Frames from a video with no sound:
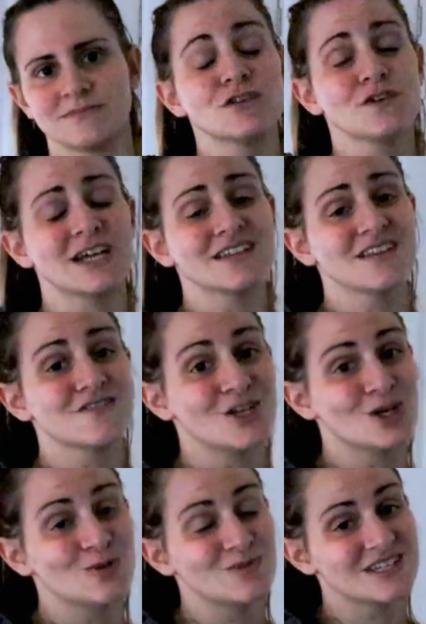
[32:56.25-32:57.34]
So if you like this
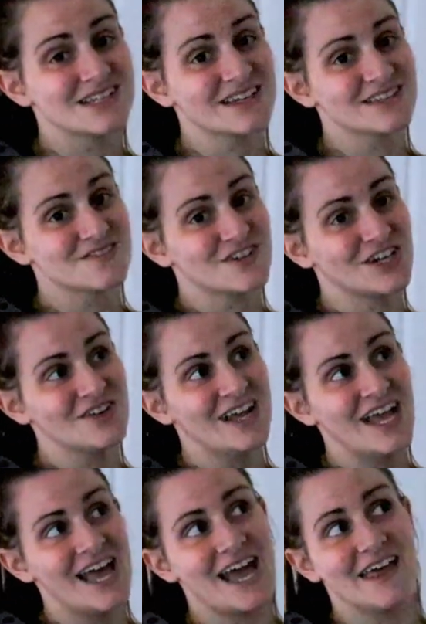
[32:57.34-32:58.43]
video, please like this video,
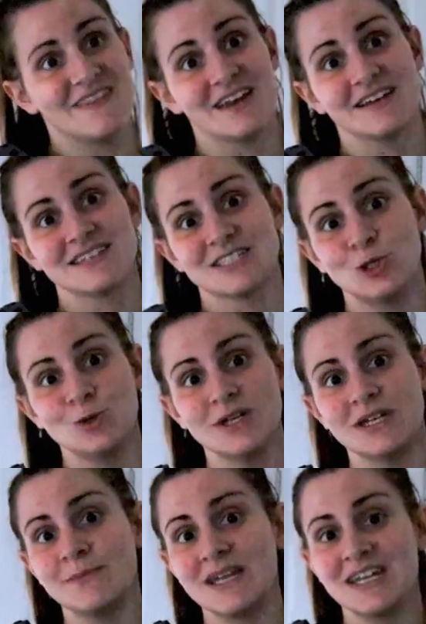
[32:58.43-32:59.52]
and then I'll see you
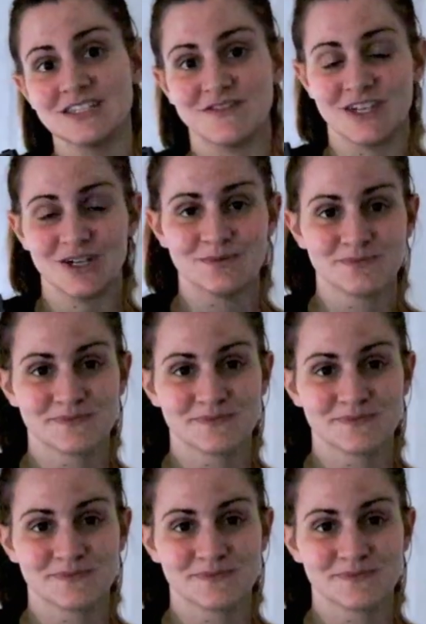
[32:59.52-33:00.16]
in my next video.